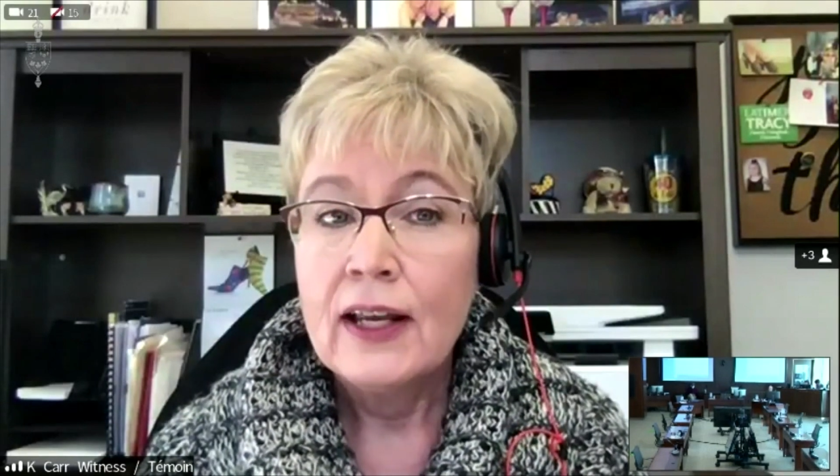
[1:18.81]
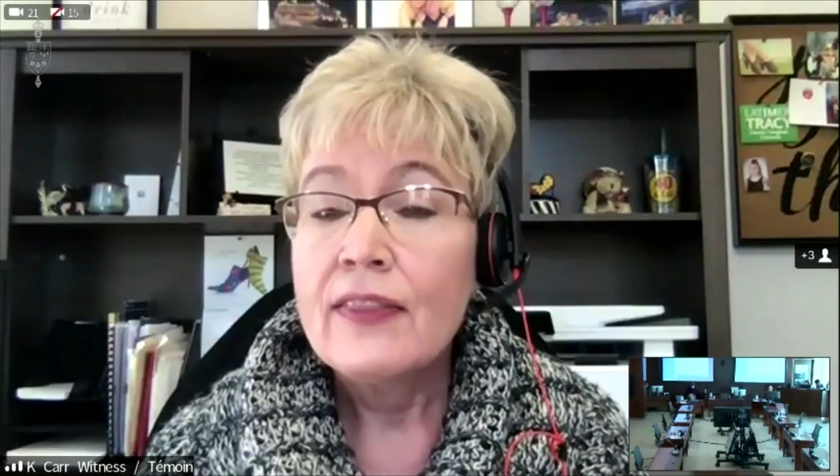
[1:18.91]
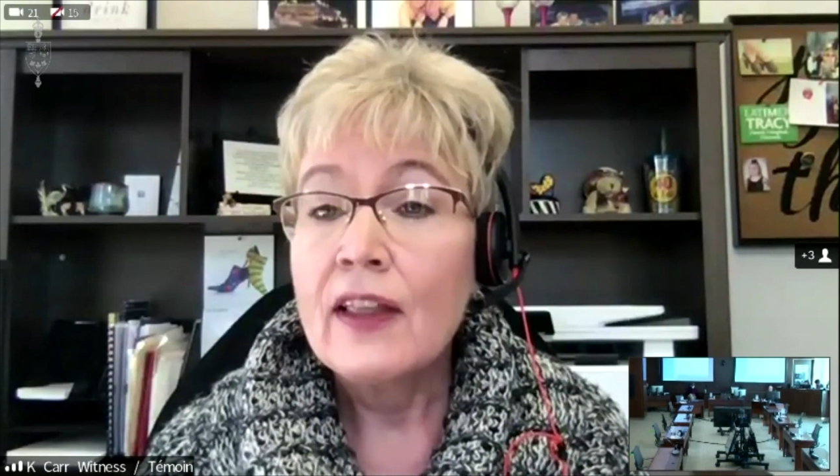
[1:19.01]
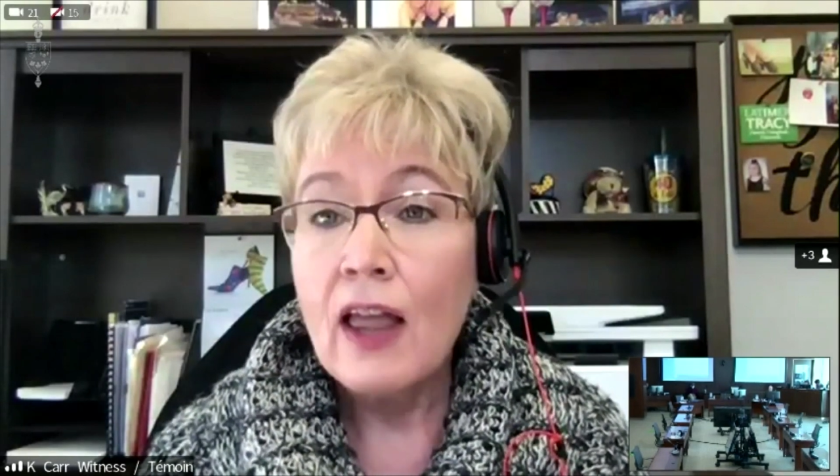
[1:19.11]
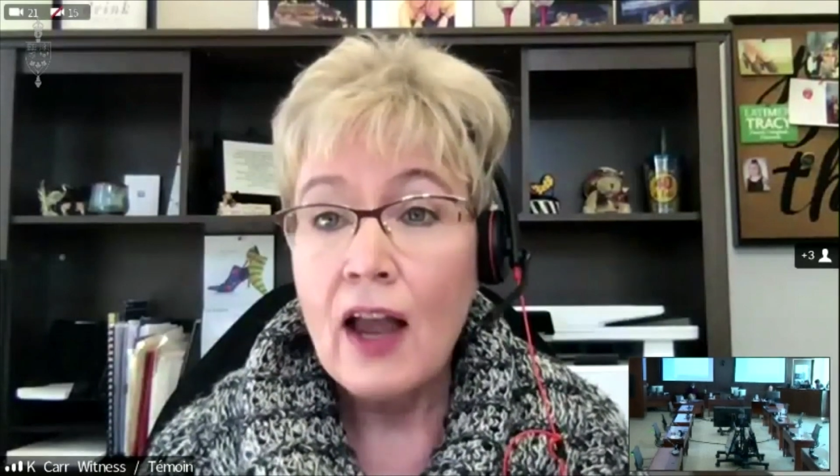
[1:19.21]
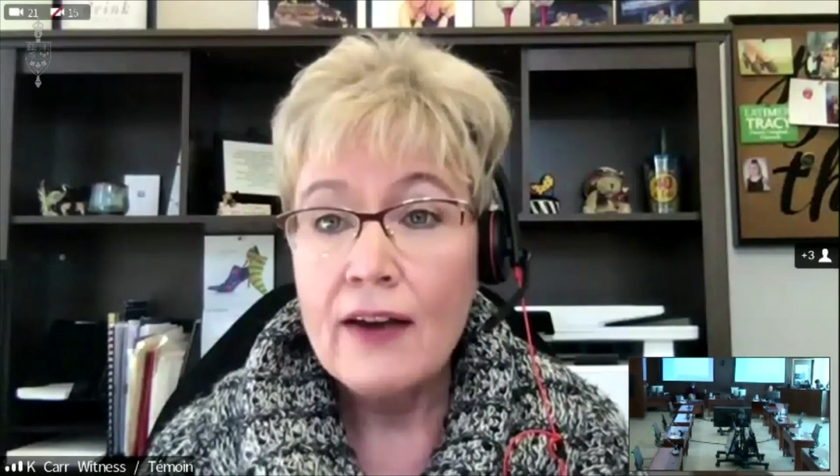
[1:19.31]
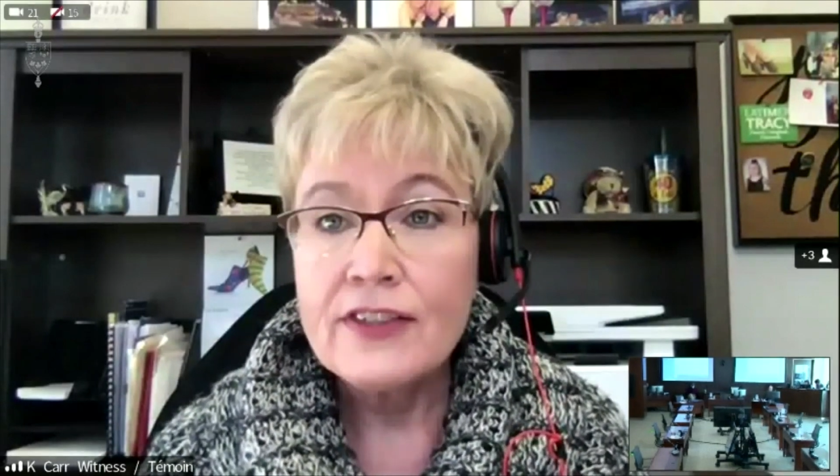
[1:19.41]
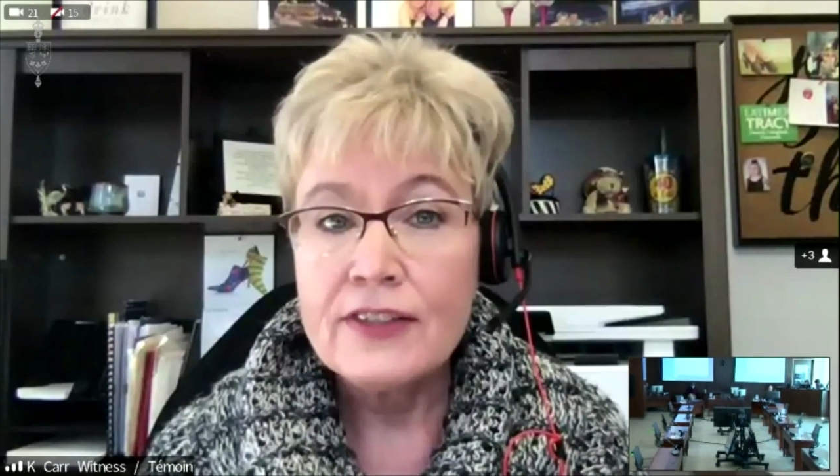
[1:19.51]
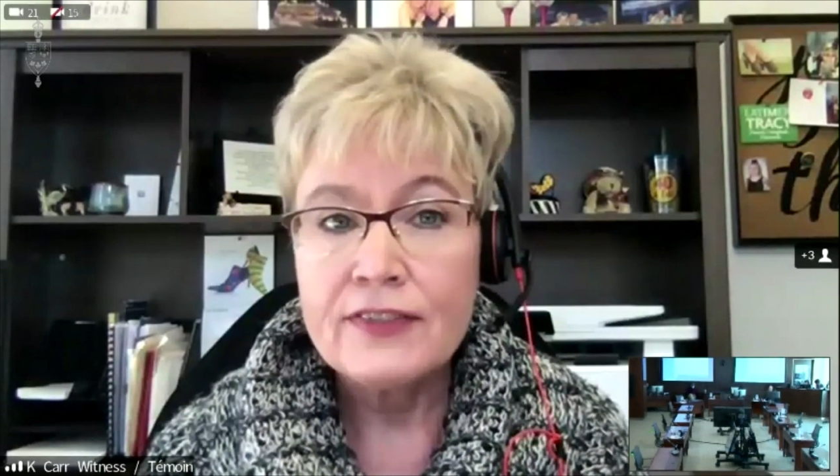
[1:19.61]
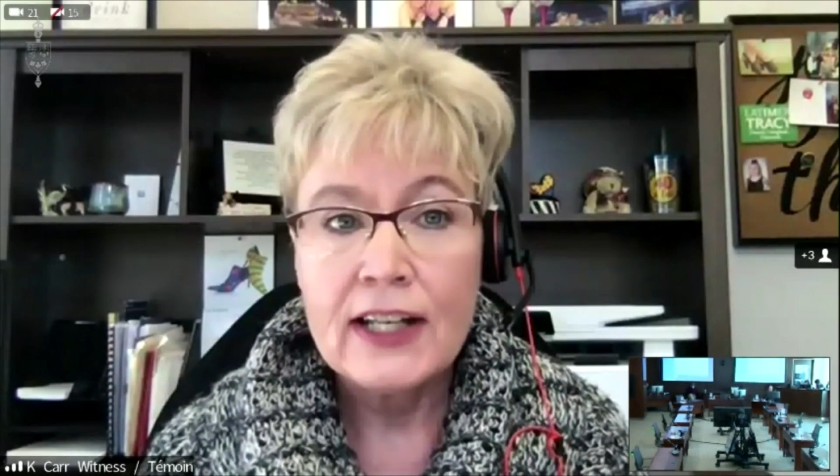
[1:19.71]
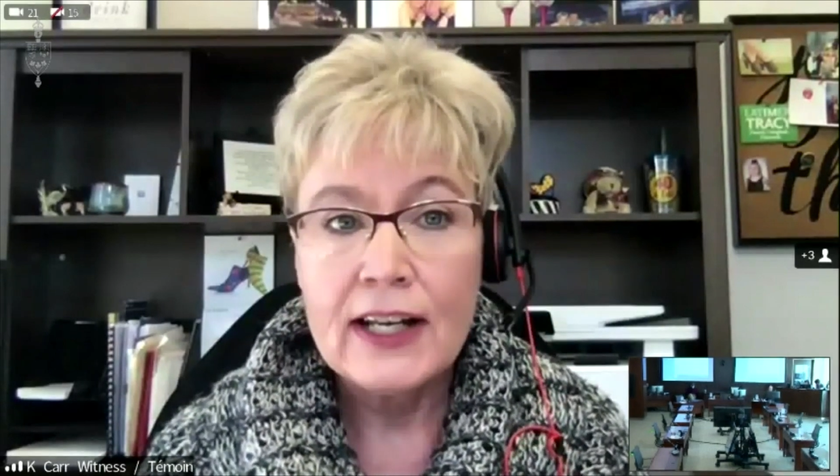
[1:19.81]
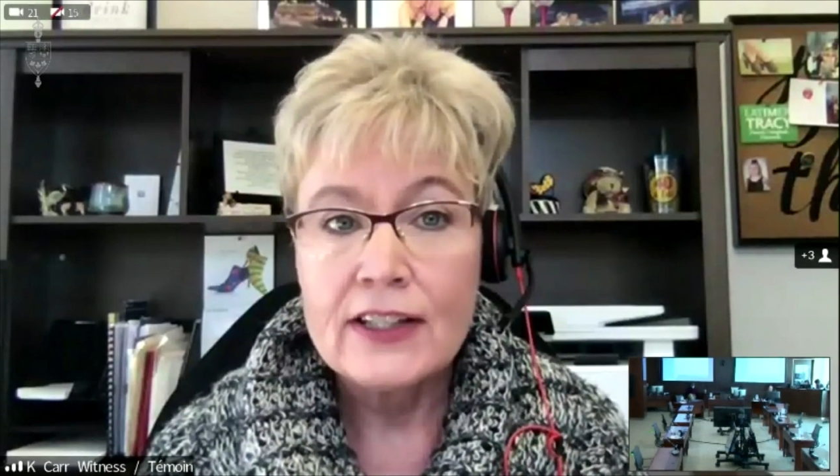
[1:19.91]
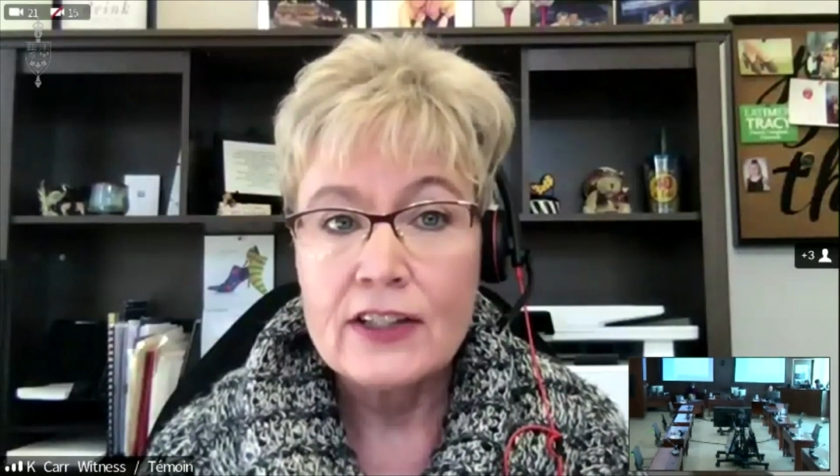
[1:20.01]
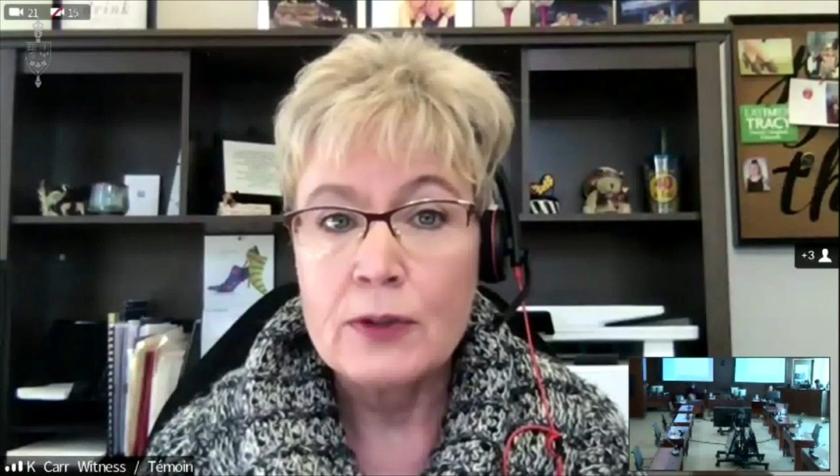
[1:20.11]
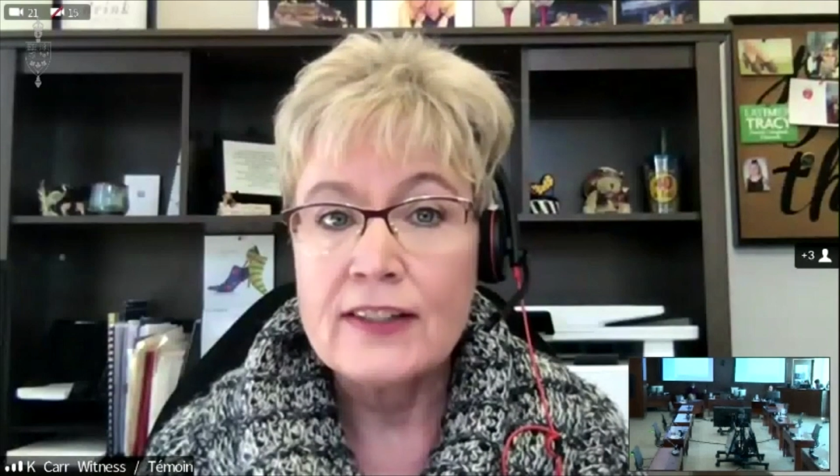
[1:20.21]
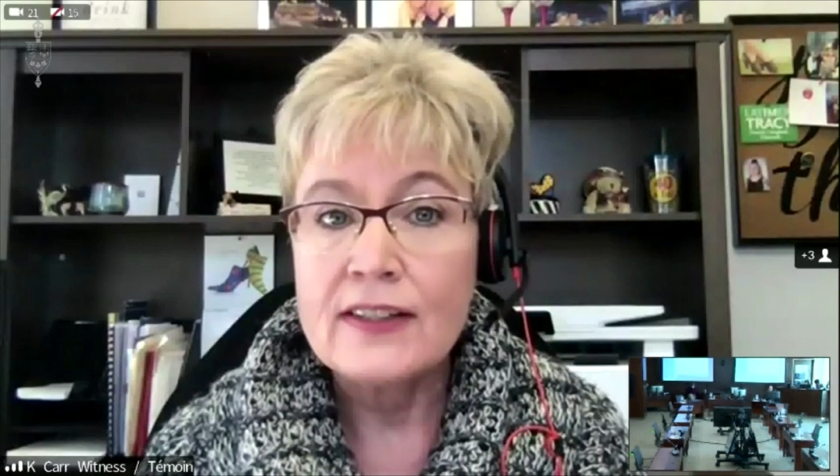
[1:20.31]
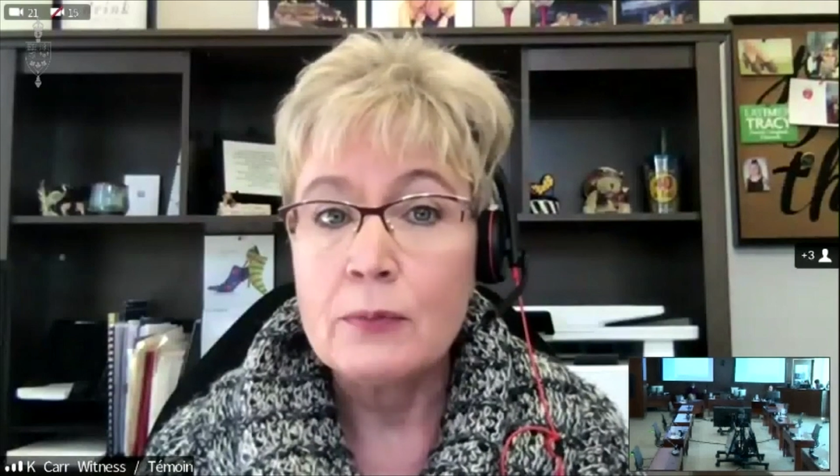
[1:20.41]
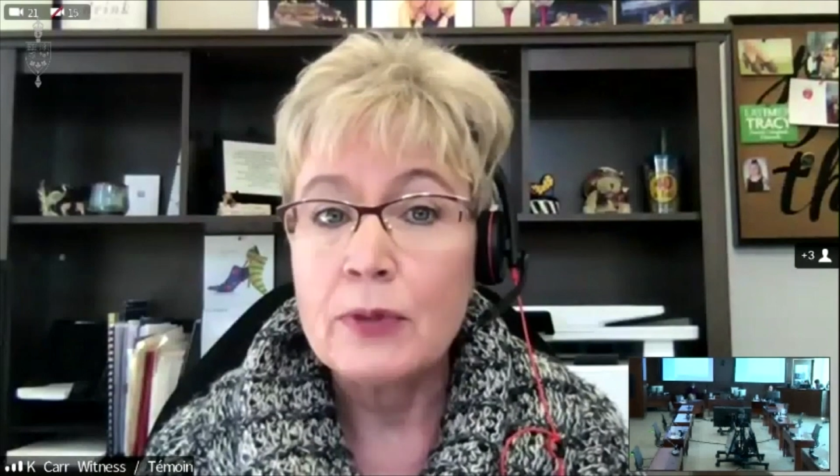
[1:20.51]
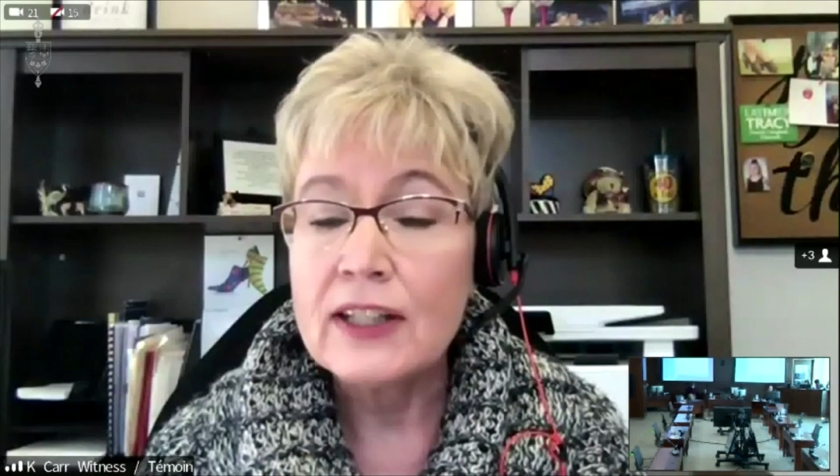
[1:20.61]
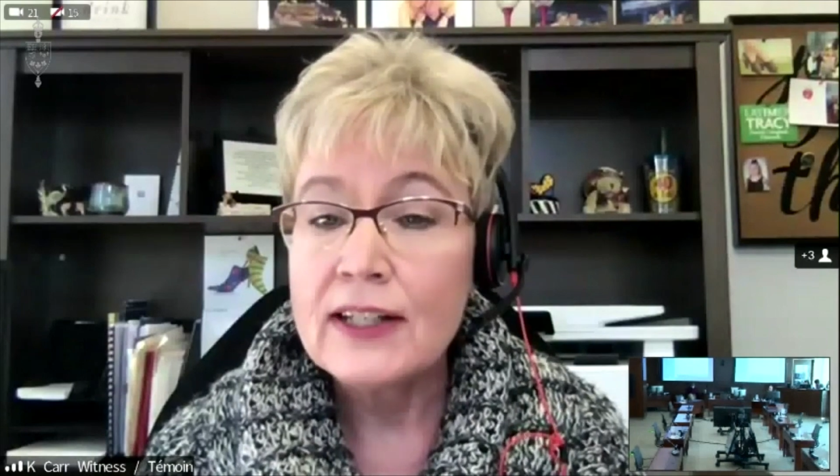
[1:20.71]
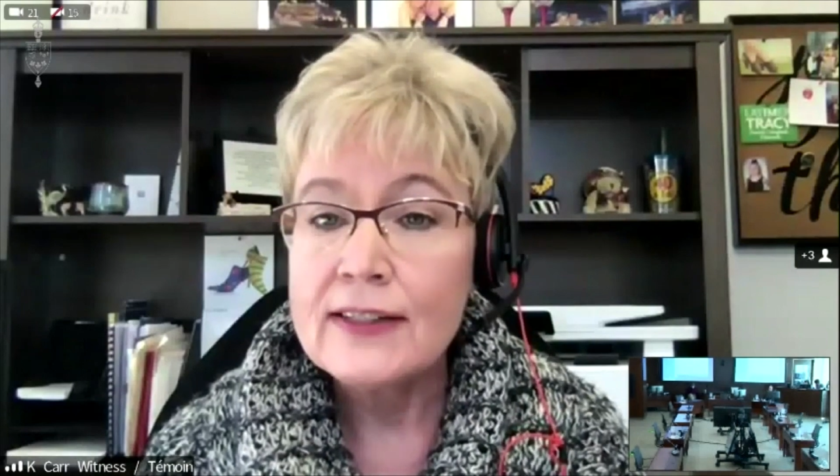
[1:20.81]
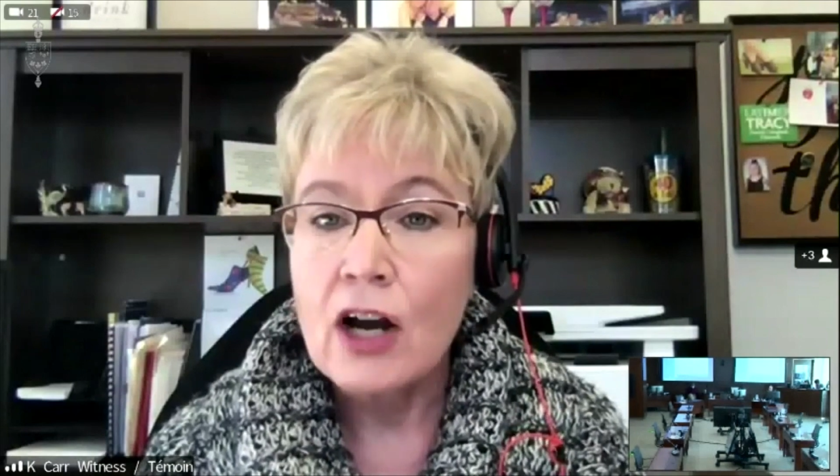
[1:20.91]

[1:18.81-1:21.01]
The lives of Canadians with disabilities